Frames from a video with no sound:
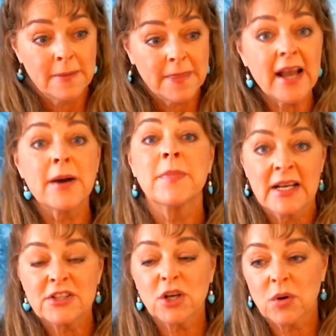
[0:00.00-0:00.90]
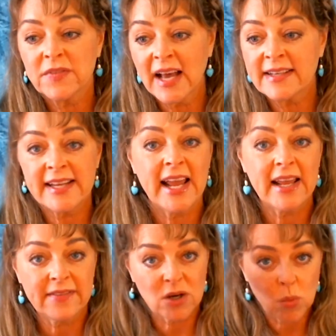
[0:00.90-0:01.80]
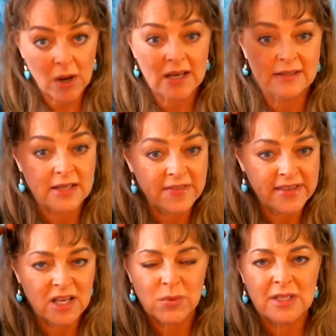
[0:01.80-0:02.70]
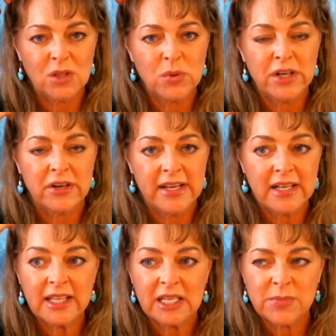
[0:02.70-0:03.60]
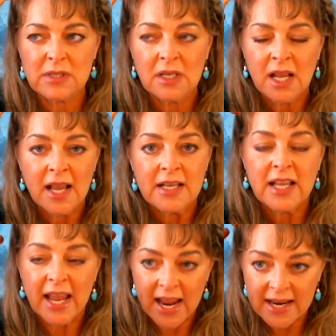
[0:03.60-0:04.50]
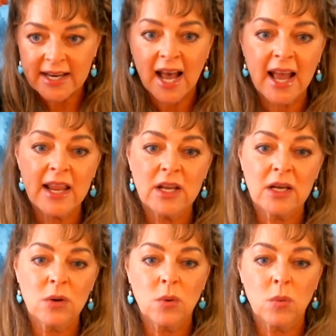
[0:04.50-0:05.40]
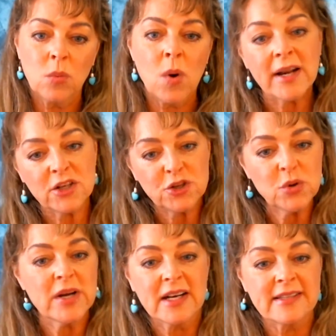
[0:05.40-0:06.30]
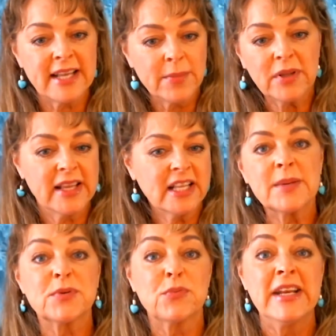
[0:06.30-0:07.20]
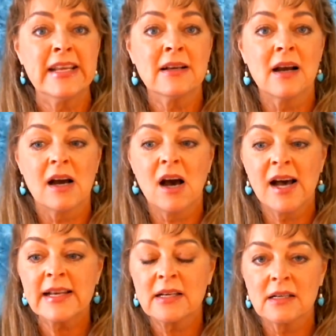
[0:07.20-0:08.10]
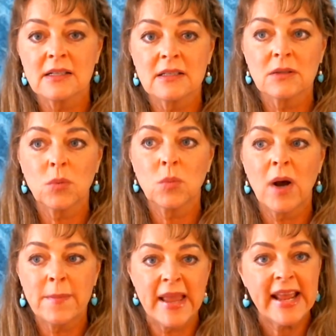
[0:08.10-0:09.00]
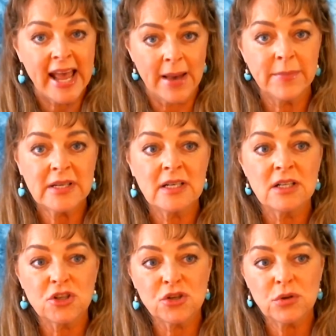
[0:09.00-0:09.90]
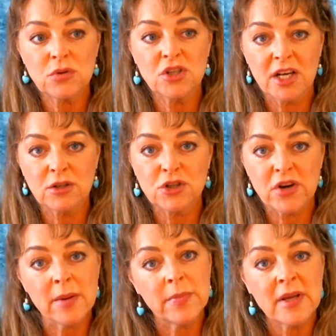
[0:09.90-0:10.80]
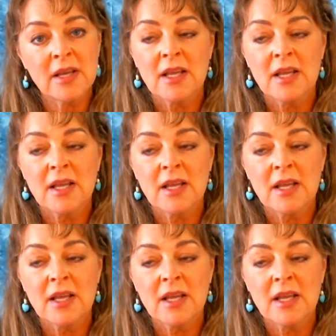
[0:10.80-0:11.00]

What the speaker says: yeah. So that day there was, I think it was a lunar eclipse. And I want to do a sample eclipse reading on what may happen to Donald Trump